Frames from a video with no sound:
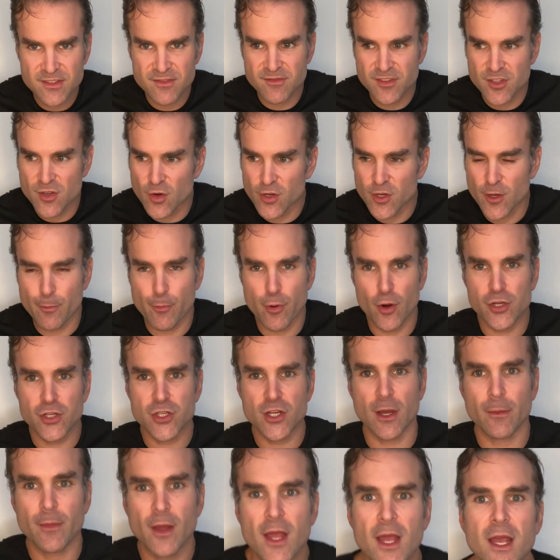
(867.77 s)
doing your
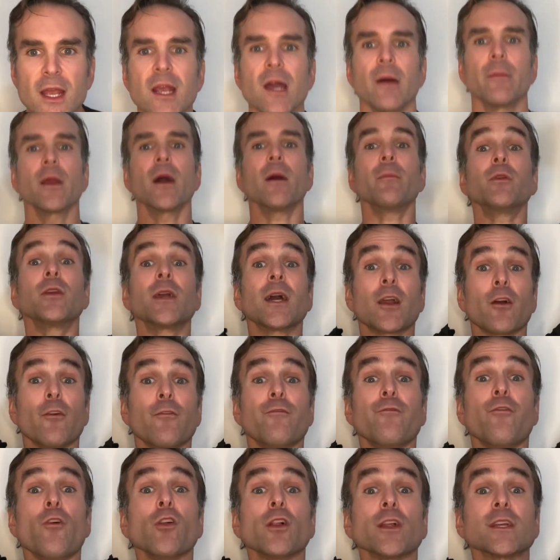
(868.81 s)
push-up, coming up, and you got a
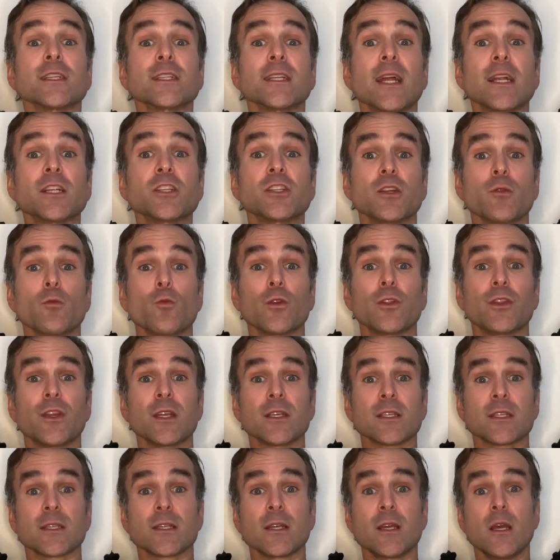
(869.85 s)
full extension with
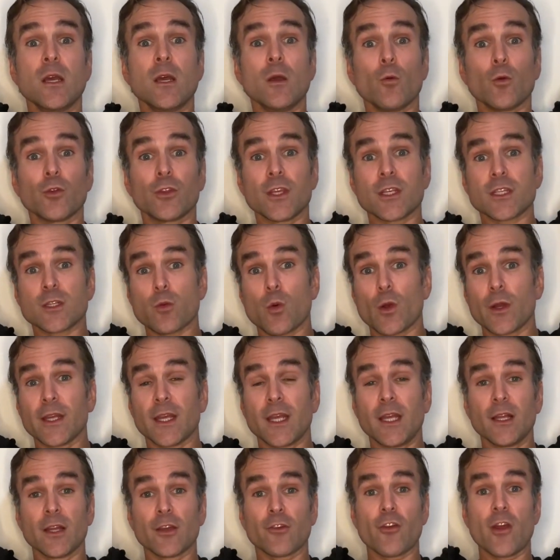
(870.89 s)
this
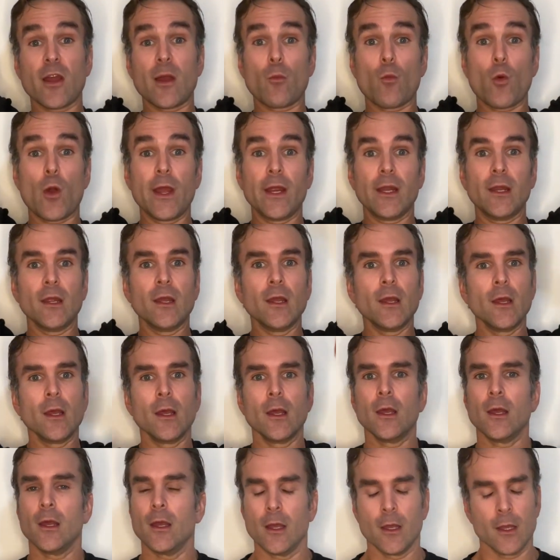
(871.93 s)
20-kilogram weight.
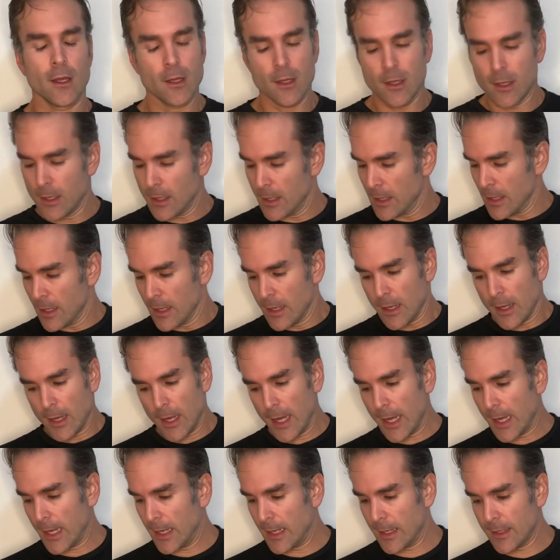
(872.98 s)

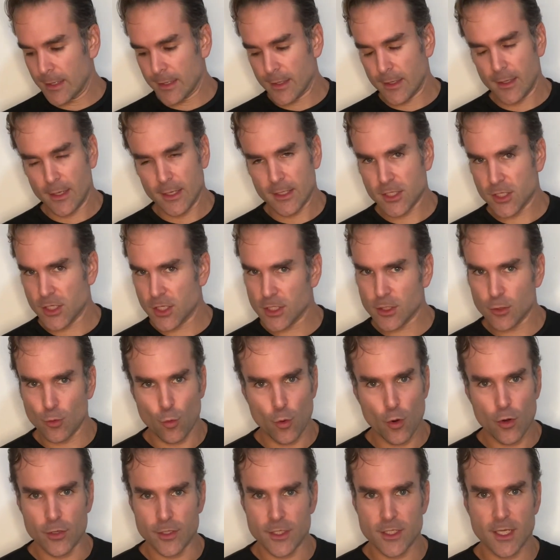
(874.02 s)
And it's just the
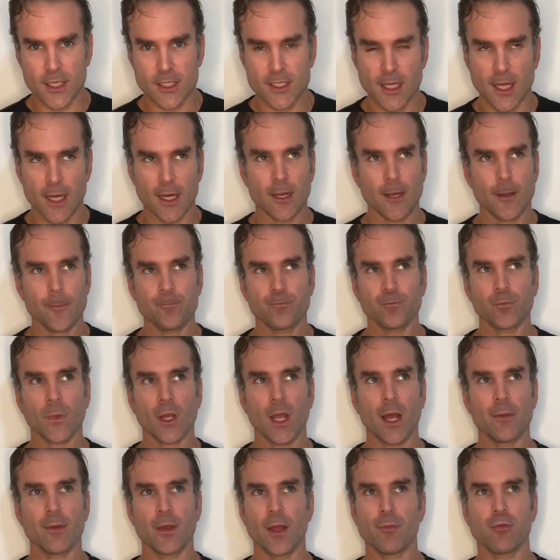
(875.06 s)
worst. It's
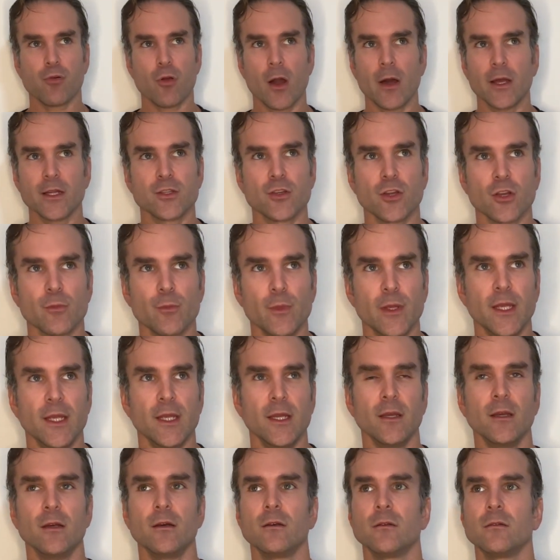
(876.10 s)
it probably took
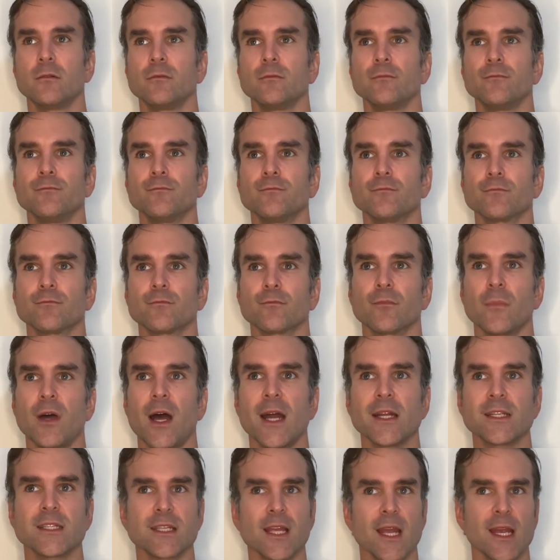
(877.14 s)
me,
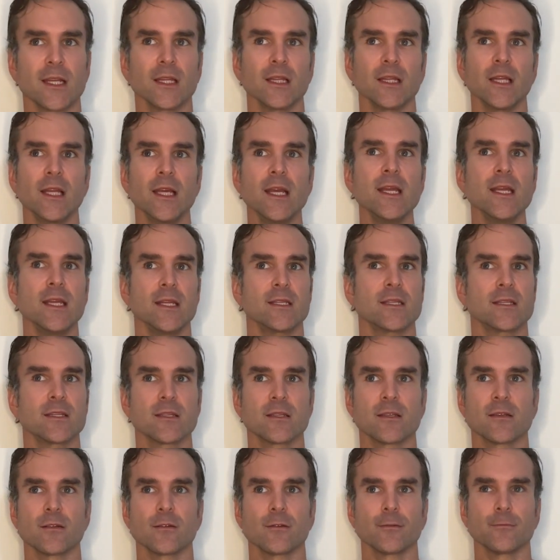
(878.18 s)
I'd say at least